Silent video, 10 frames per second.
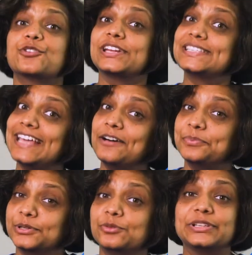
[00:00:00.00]
For
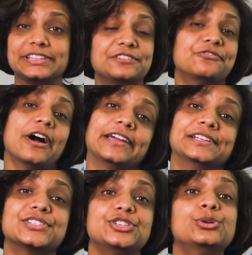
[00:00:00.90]
example, with
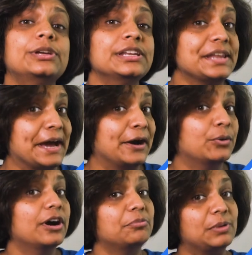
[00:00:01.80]
Environs, you can
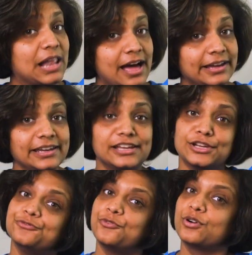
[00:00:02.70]
now apply and
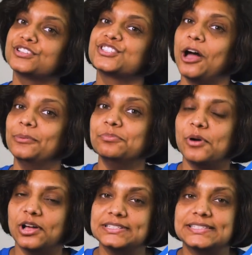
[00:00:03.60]
enforce common
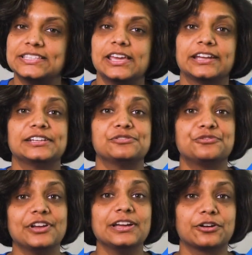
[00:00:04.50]
policy and
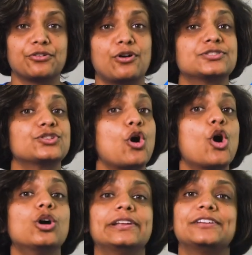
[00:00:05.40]
config across
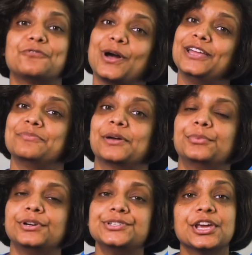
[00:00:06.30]
all Environs
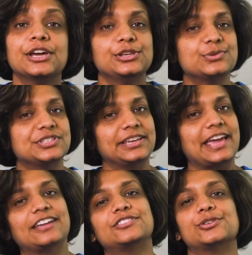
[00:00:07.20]
members using
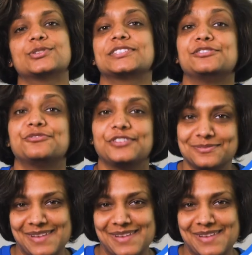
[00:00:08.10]
Anthos Config